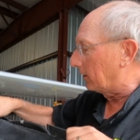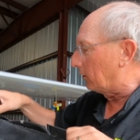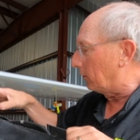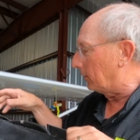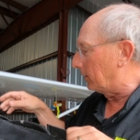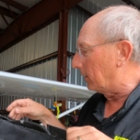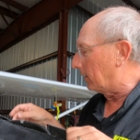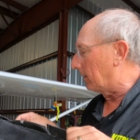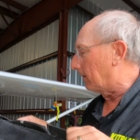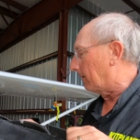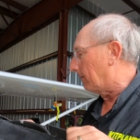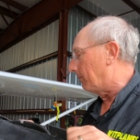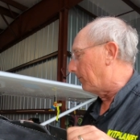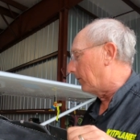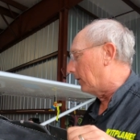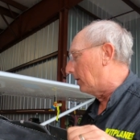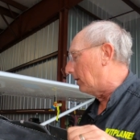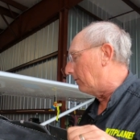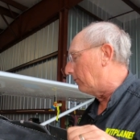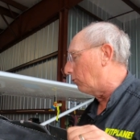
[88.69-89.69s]
going to
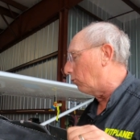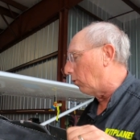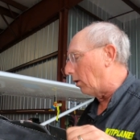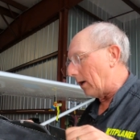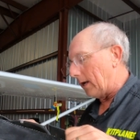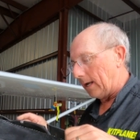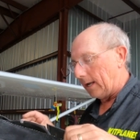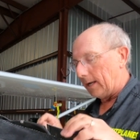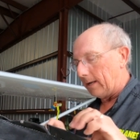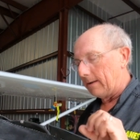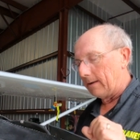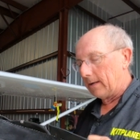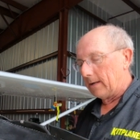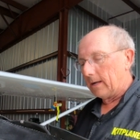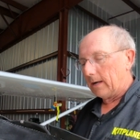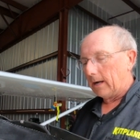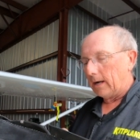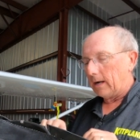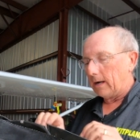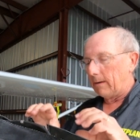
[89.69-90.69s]
give way.
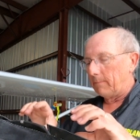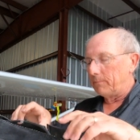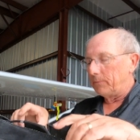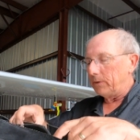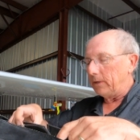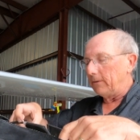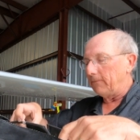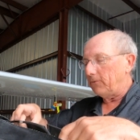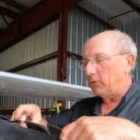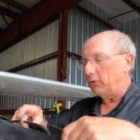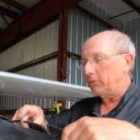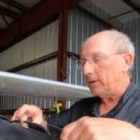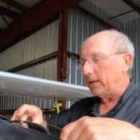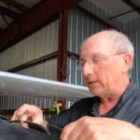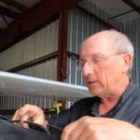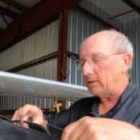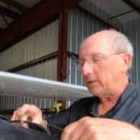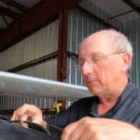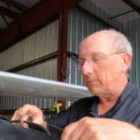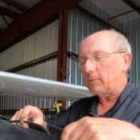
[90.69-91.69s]
If you've
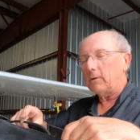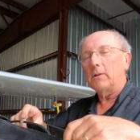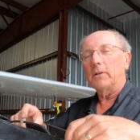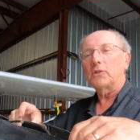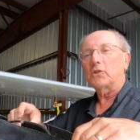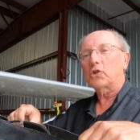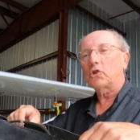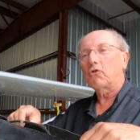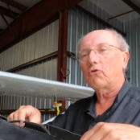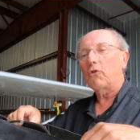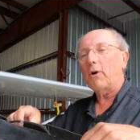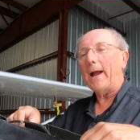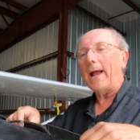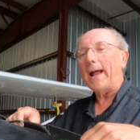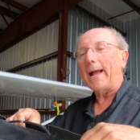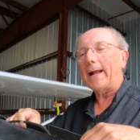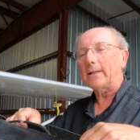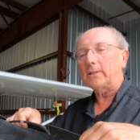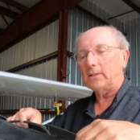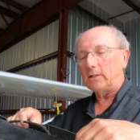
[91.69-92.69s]
got something that's
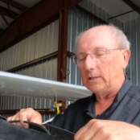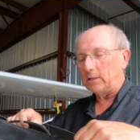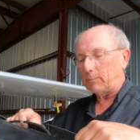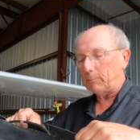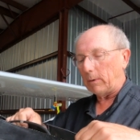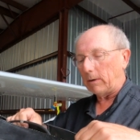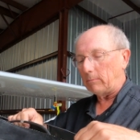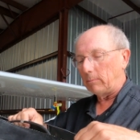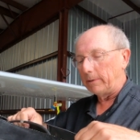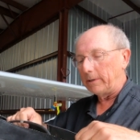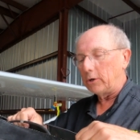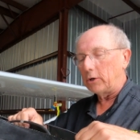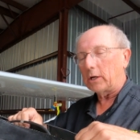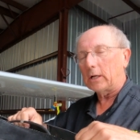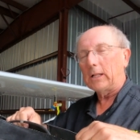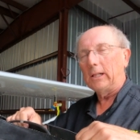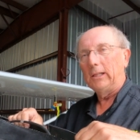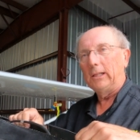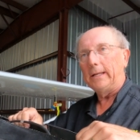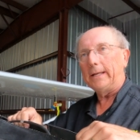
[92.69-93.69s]
cracked, it's probably going to
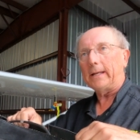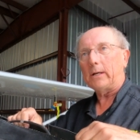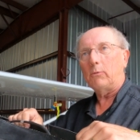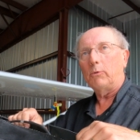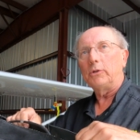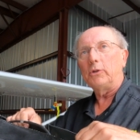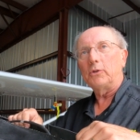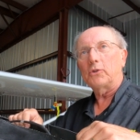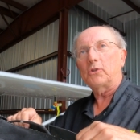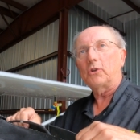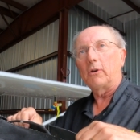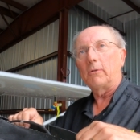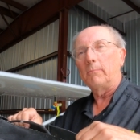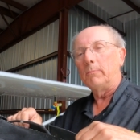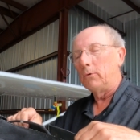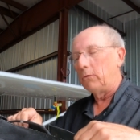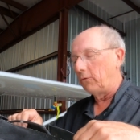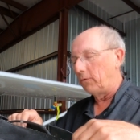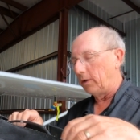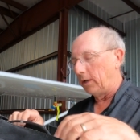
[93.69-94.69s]
click when you start
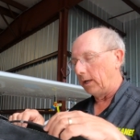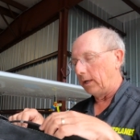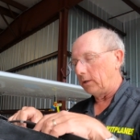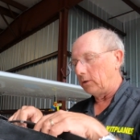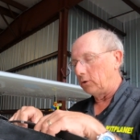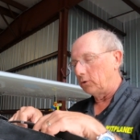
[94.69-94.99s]
moving it. And